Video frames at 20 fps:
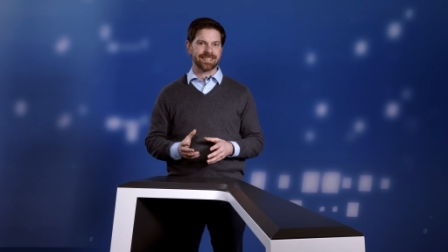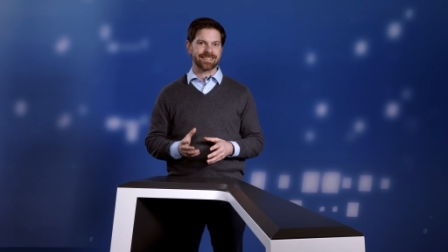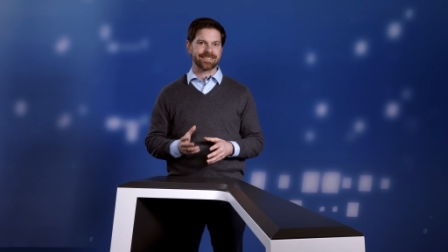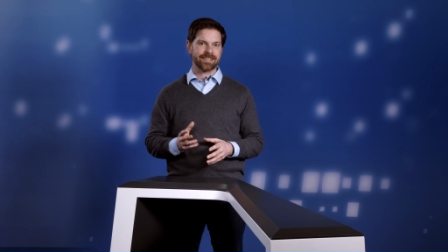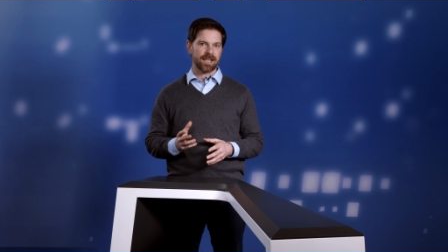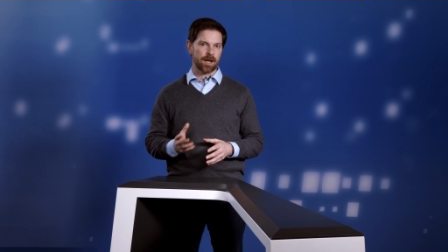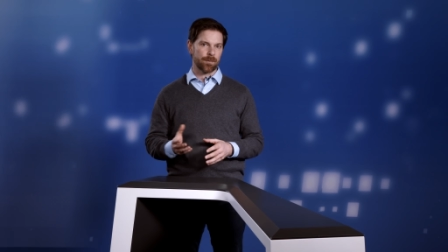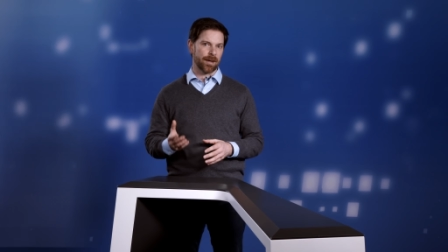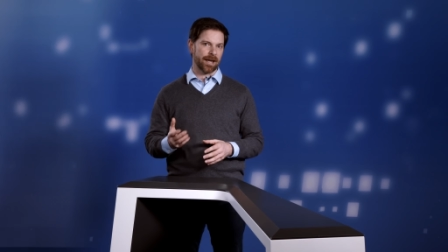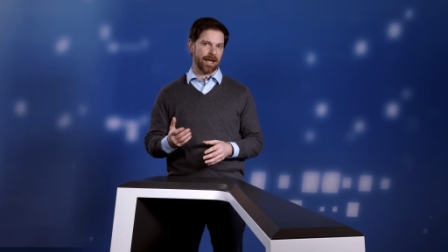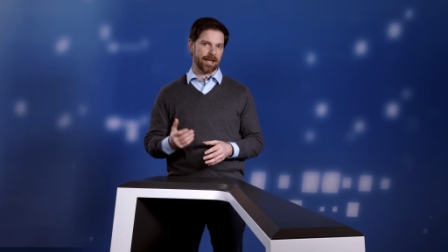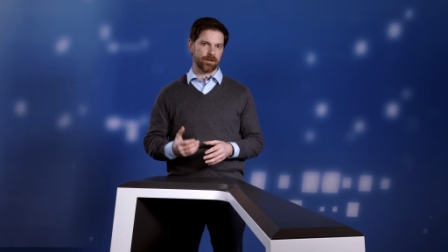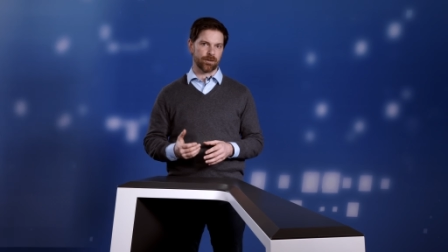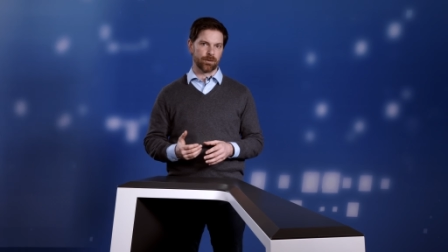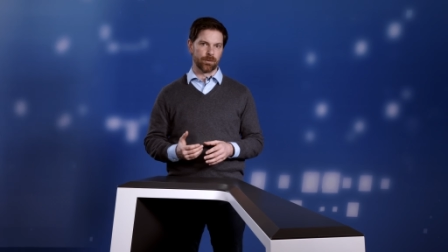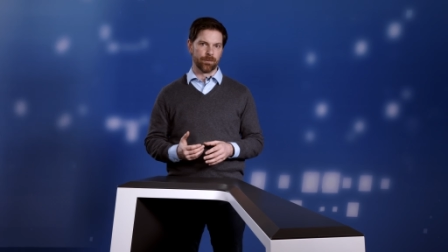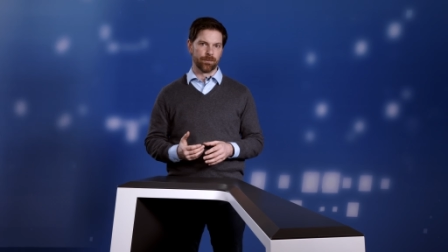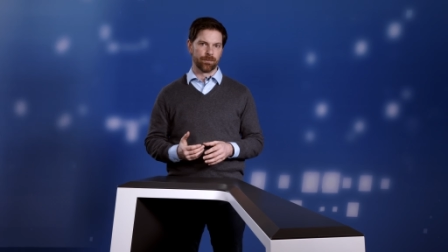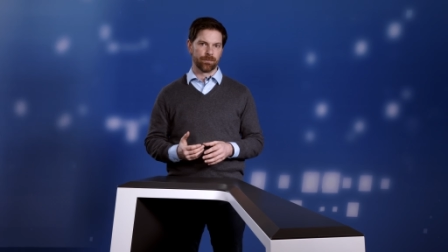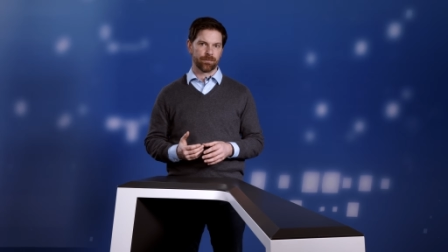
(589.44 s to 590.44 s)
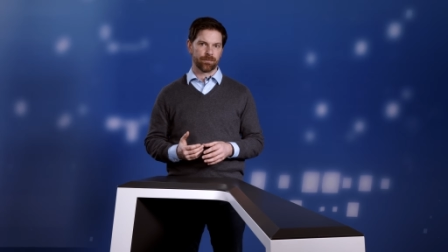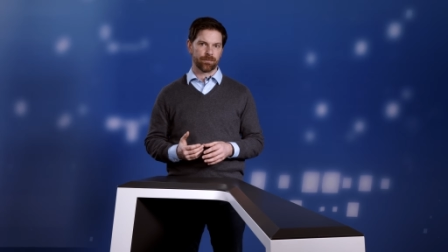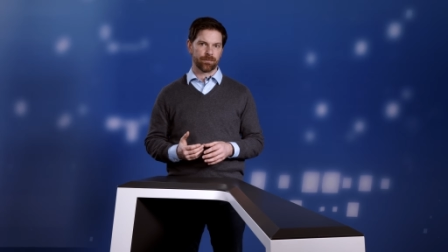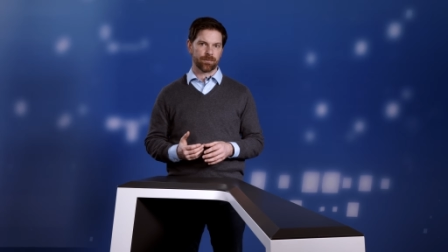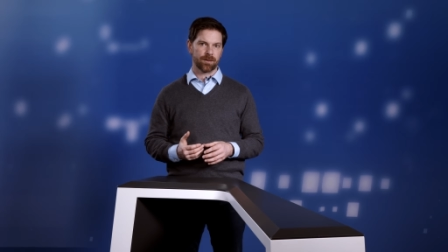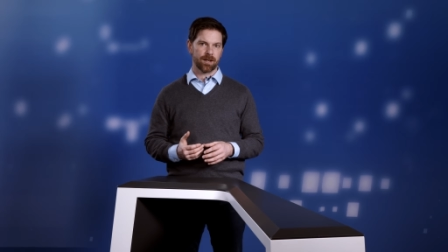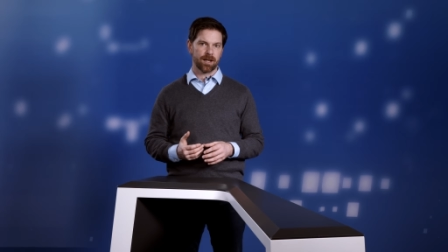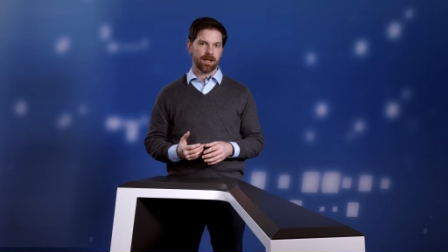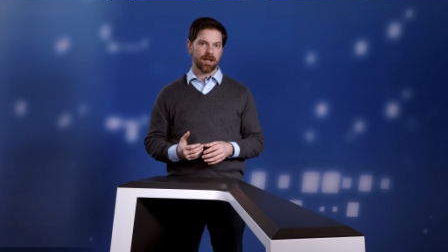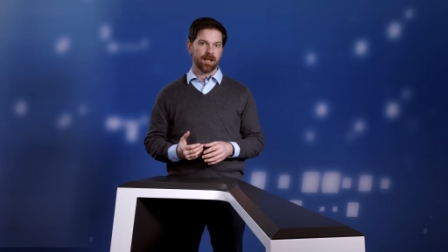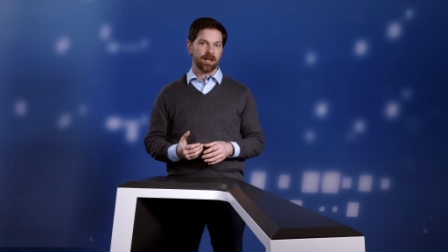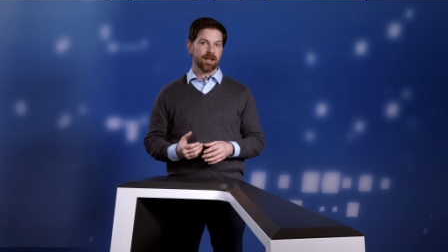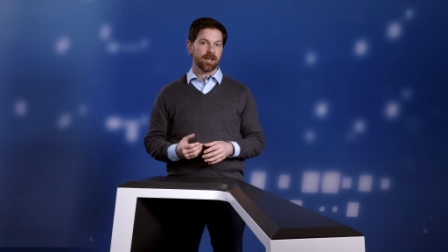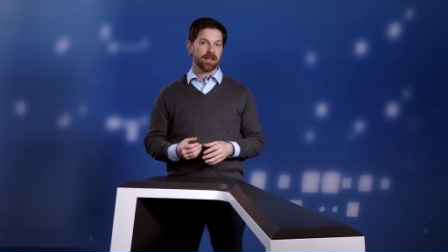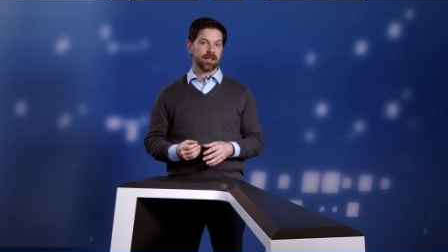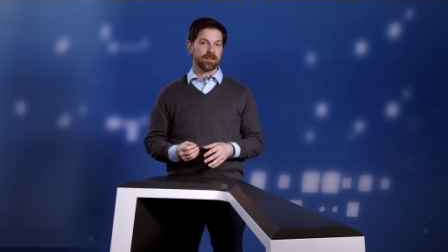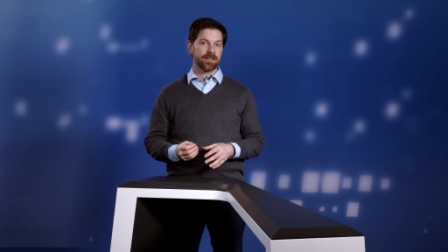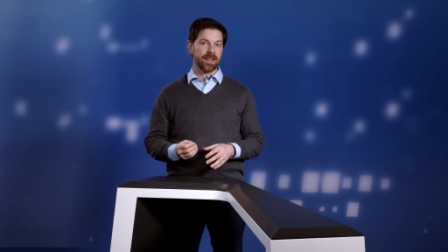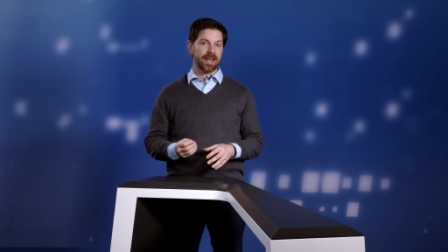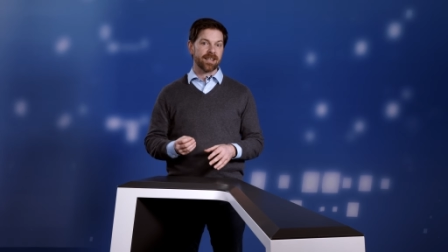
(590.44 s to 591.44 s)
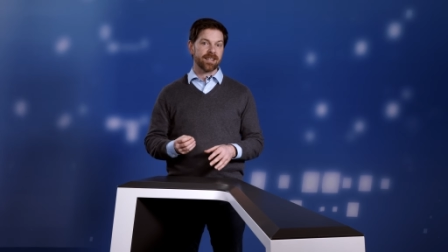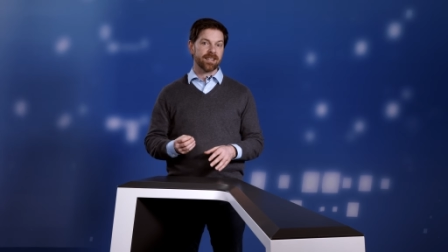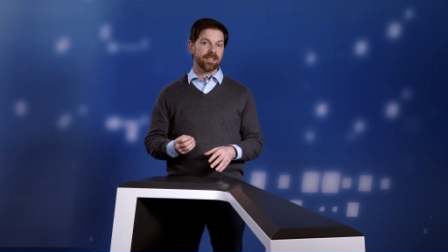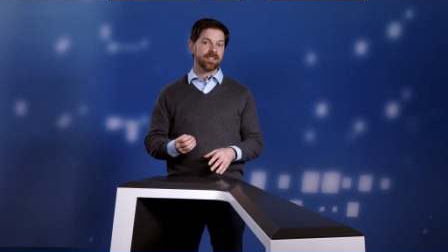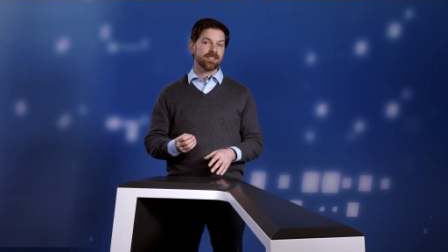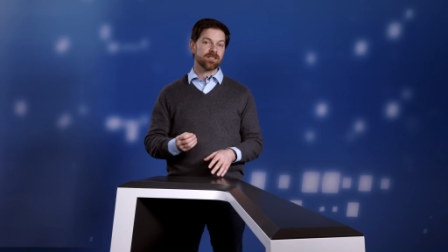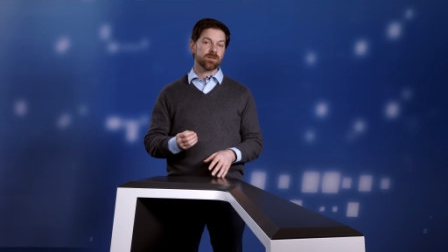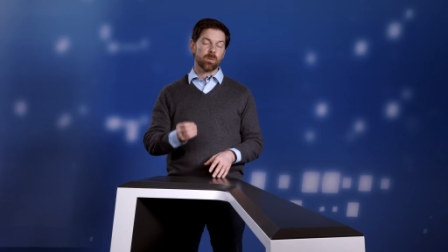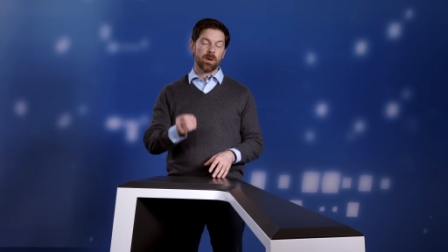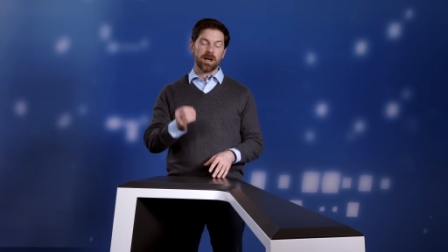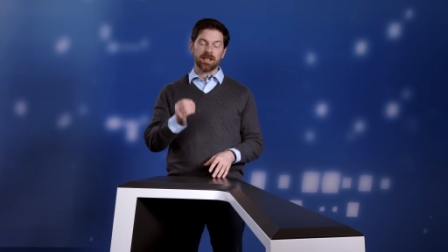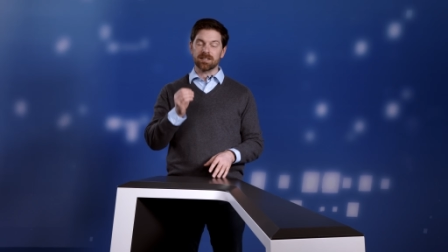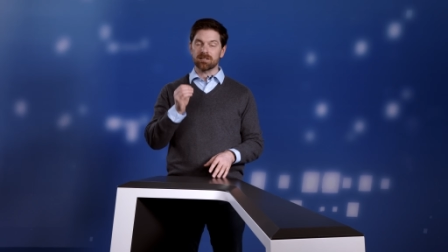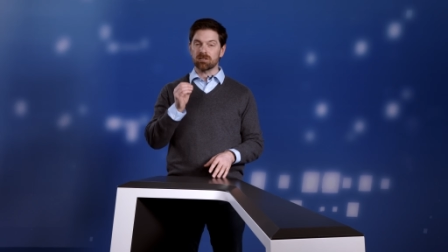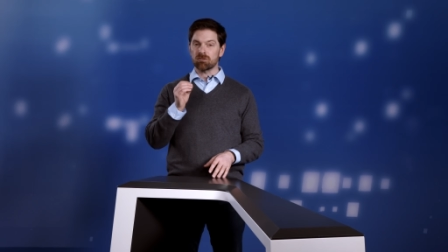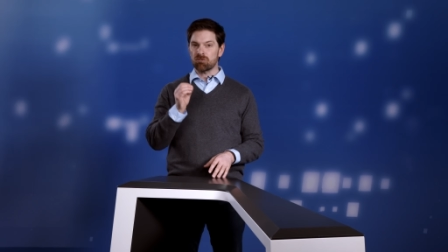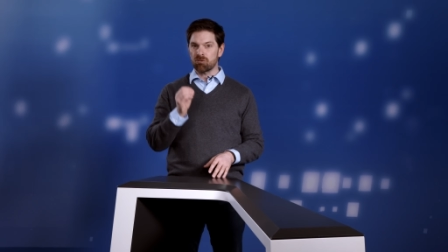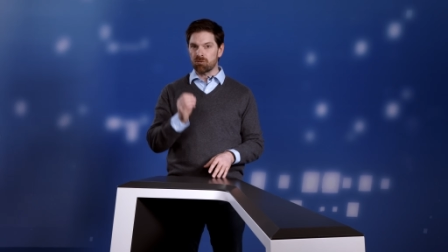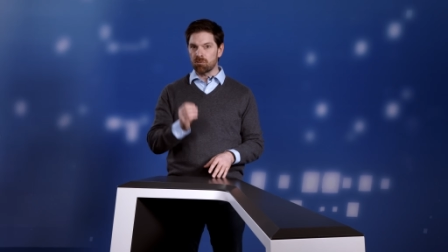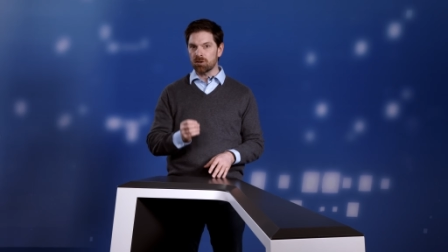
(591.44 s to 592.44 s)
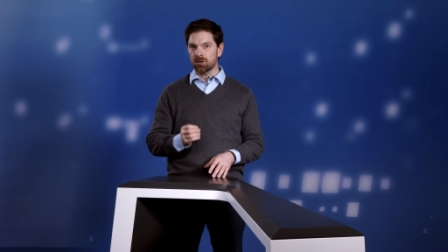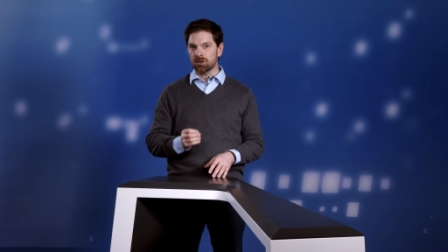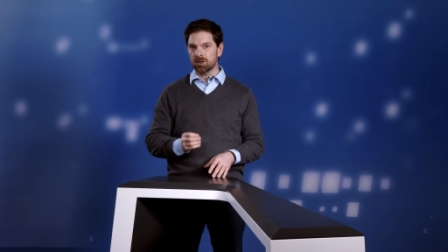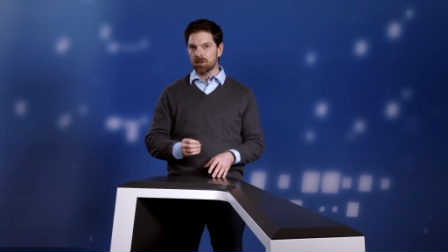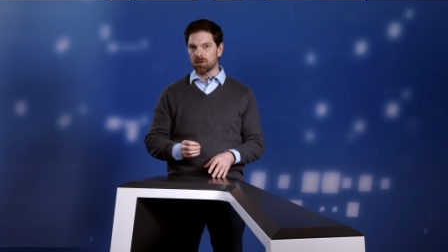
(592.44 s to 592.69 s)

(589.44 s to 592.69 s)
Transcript: is coming at you. That is why it is crucial